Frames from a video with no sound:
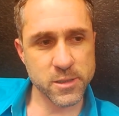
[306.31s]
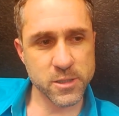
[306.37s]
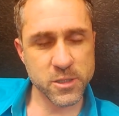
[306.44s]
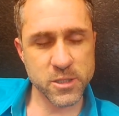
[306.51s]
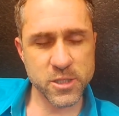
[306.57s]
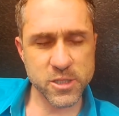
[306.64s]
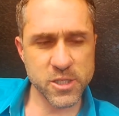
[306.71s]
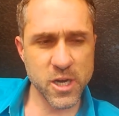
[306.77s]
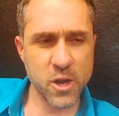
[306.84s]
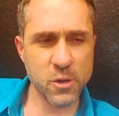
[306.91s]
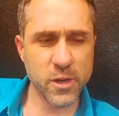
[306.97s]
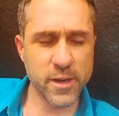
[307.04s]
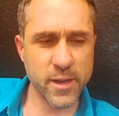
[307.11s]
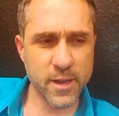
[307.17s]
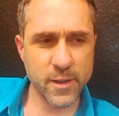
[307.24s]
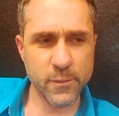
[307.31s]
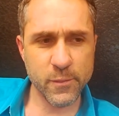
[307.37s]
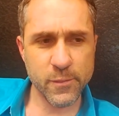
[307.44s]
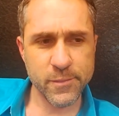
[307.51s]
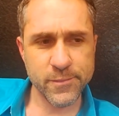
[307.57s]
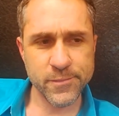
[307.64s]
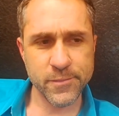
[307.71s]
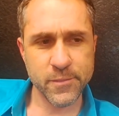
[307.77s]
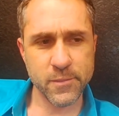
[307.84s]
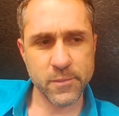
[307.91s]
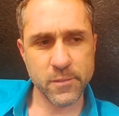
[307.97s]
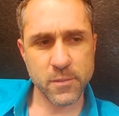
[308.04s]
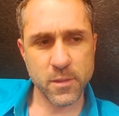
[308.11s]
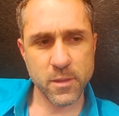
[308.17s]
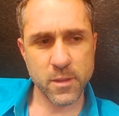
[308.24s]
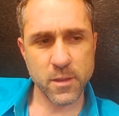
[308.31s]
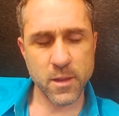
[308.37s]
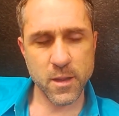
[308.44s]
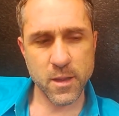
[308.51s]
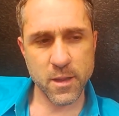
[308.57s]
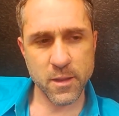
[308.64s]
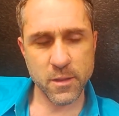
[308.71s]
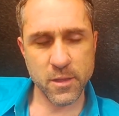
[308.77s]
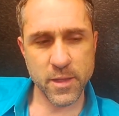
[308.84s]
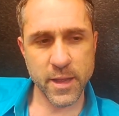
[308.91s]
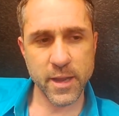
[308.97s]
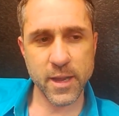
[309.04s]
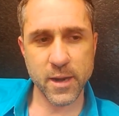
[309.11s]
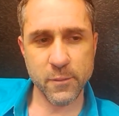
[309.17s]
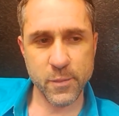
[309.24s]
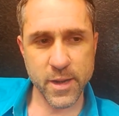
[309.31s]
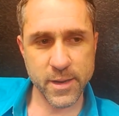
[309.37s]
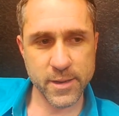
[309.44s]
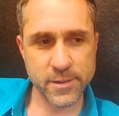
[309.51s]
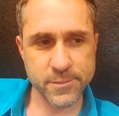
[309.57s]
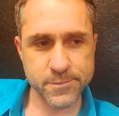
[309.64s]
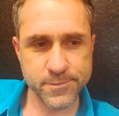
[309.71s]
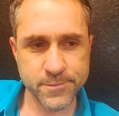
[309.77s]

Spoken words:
just choked up thinking about it.